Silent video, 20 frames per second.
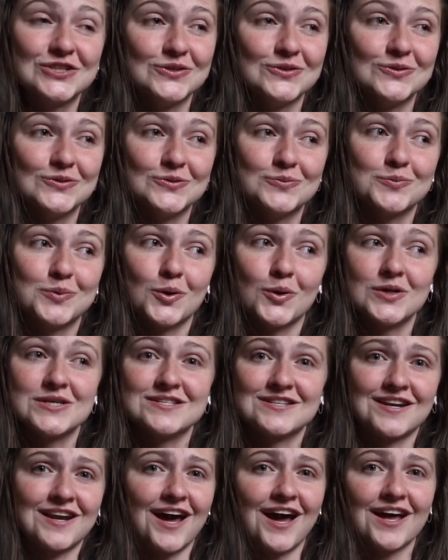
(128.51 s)
to
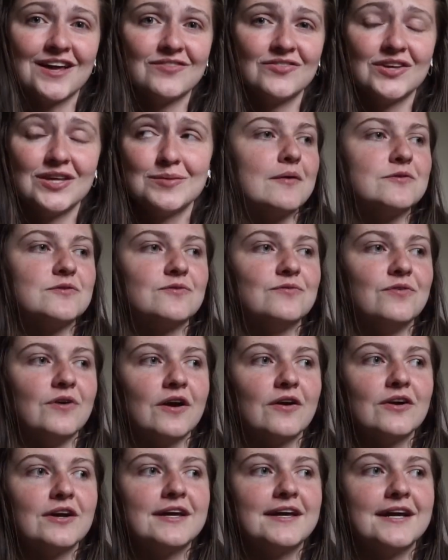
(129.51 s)
poison ivy. I was very